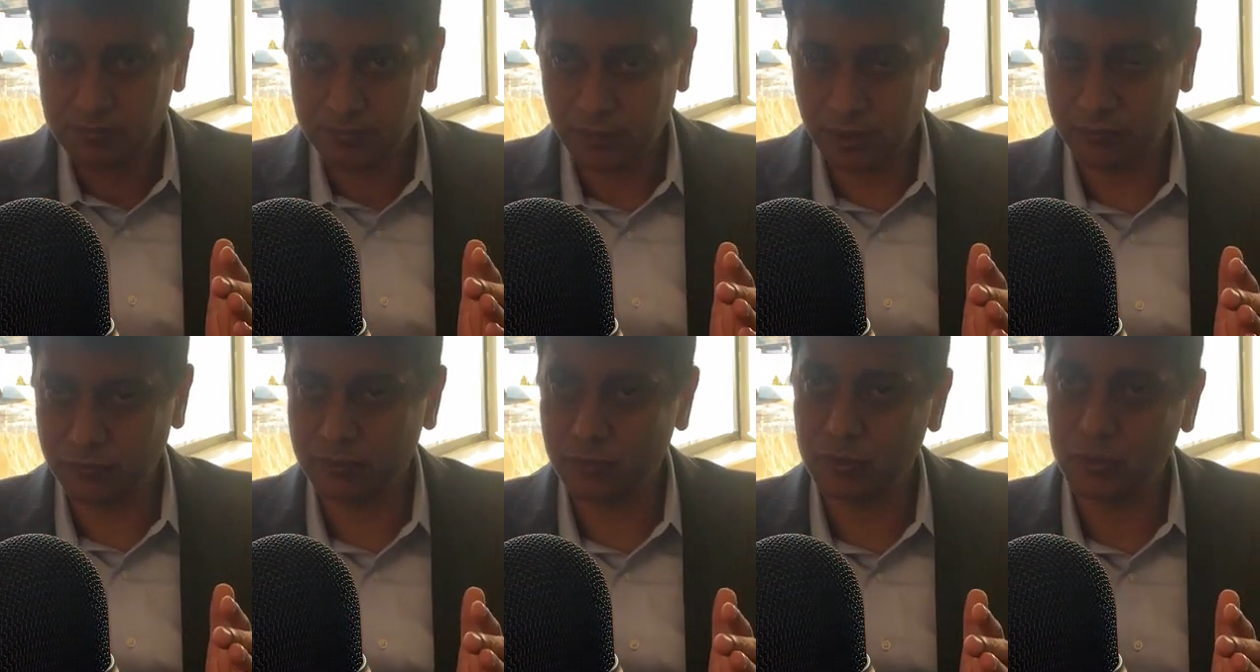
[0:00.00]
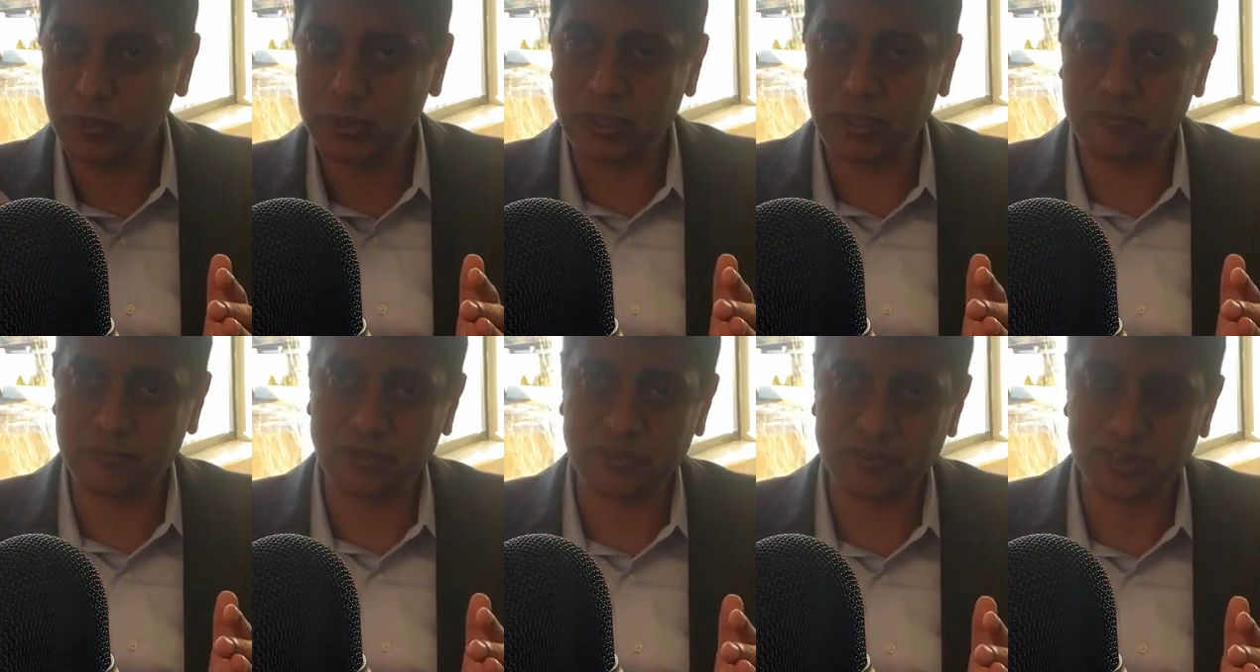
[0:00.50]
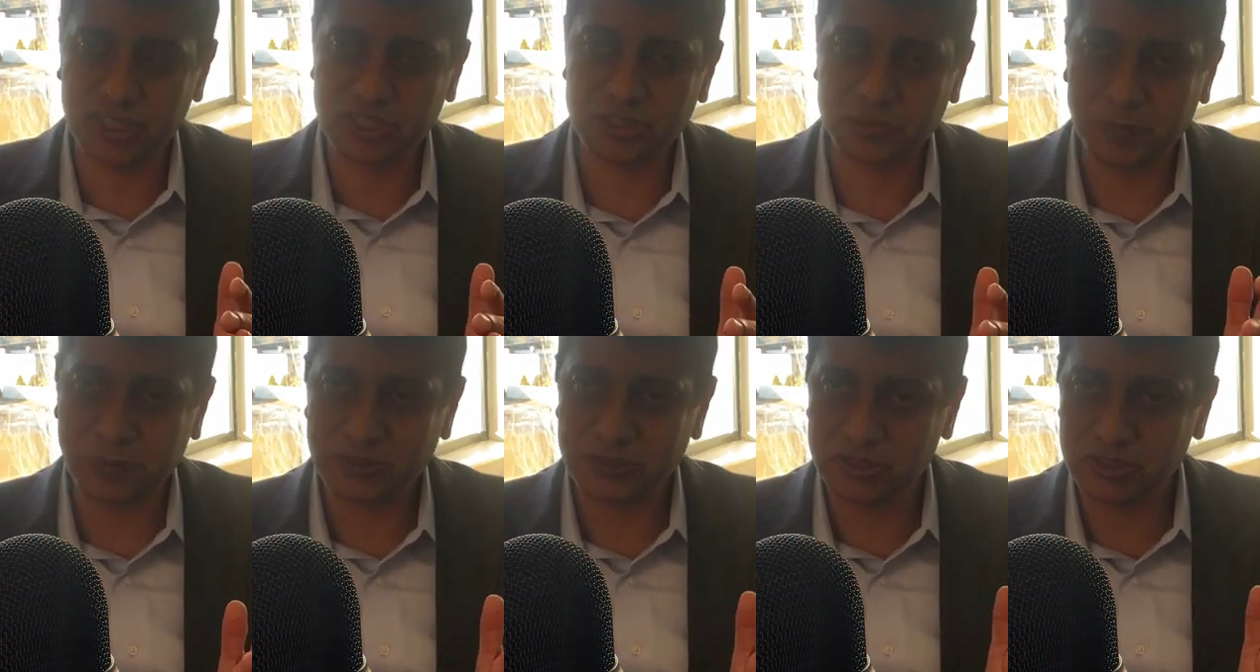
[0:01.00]
If you do it every 6
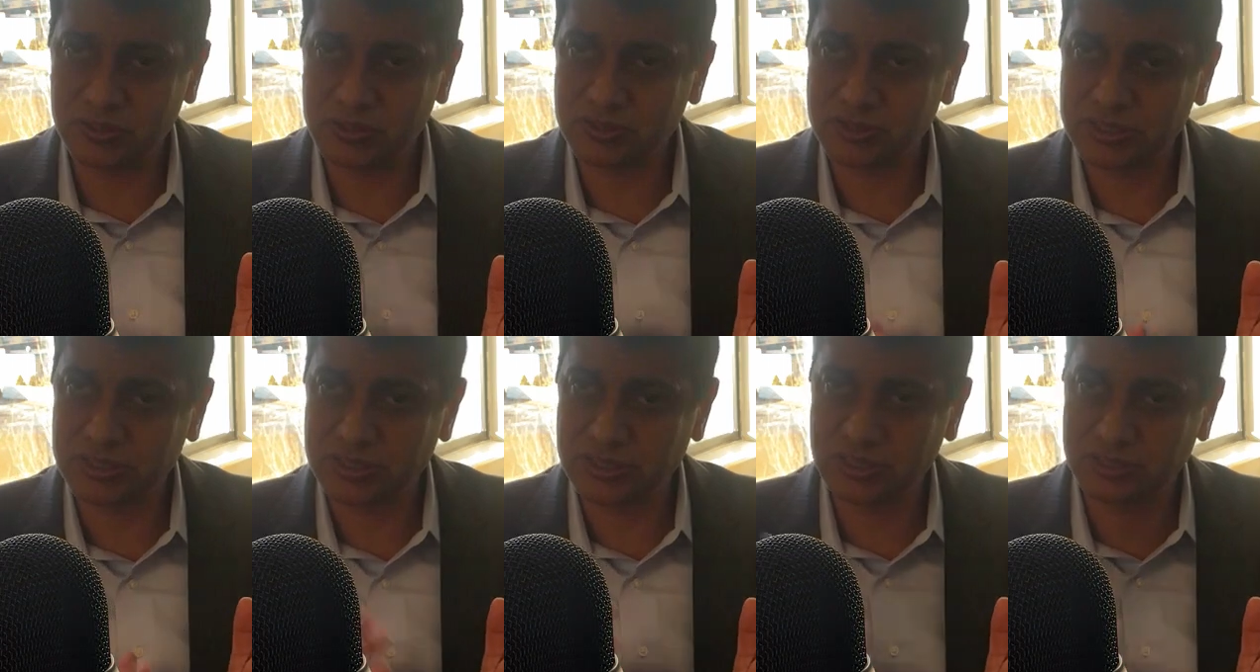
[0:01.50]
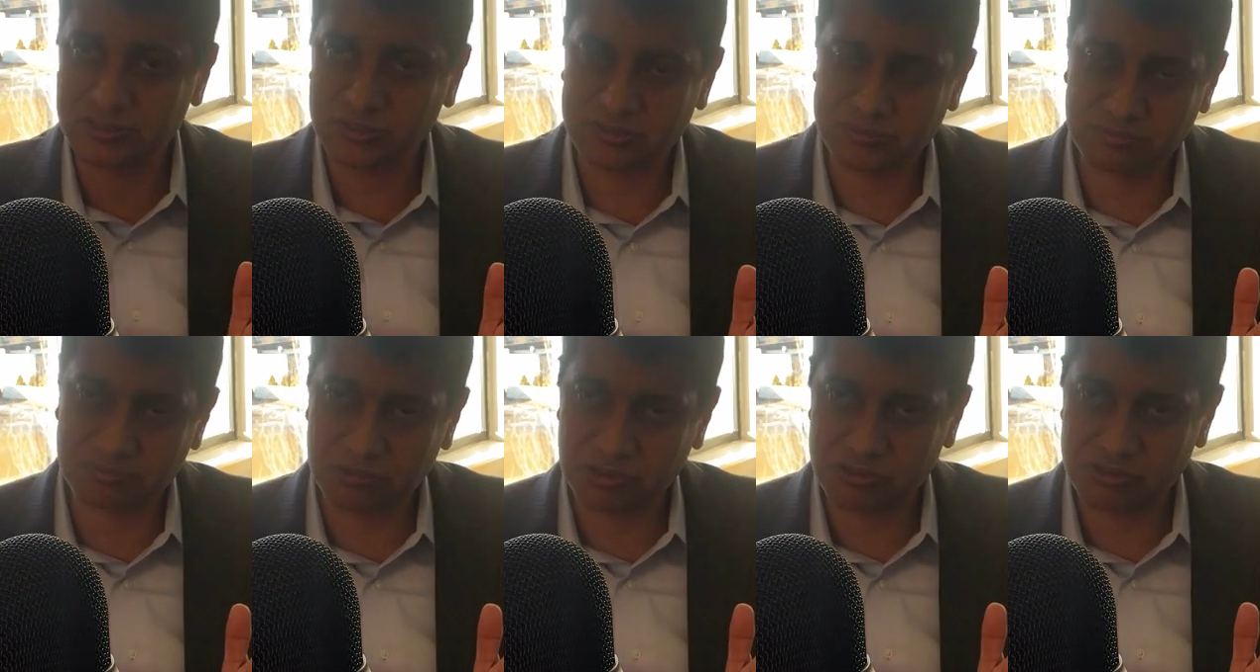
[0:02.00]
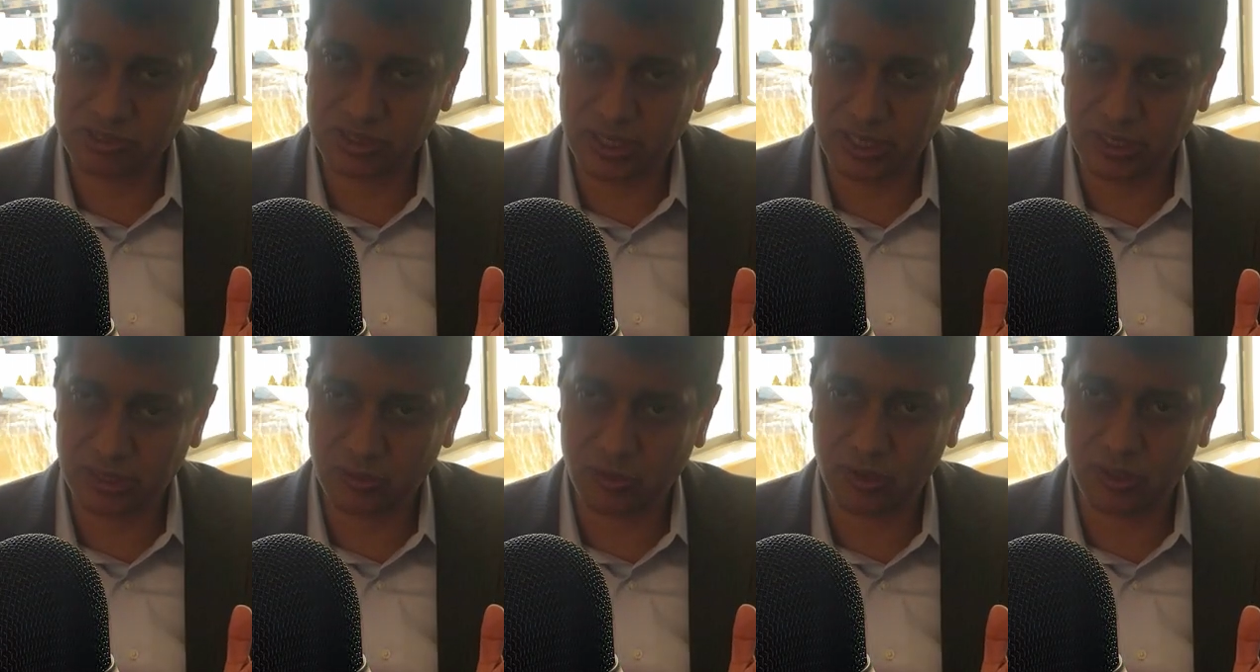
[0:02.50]
months, you'll see the
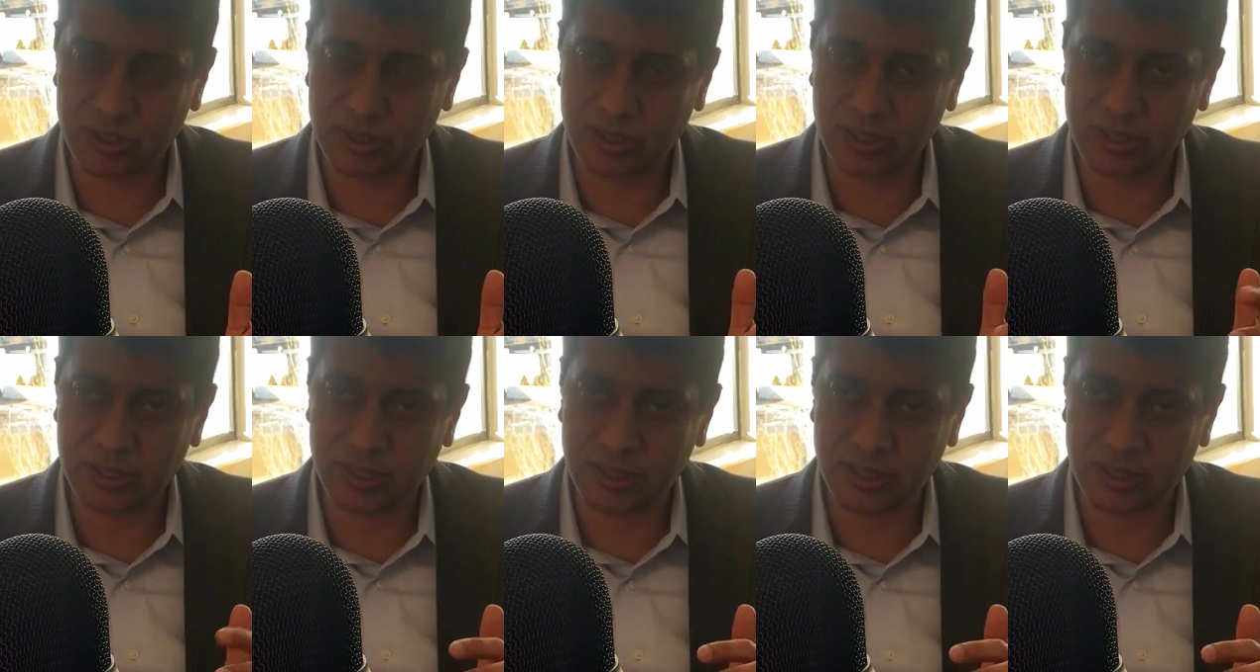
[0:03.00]
trend accordingly.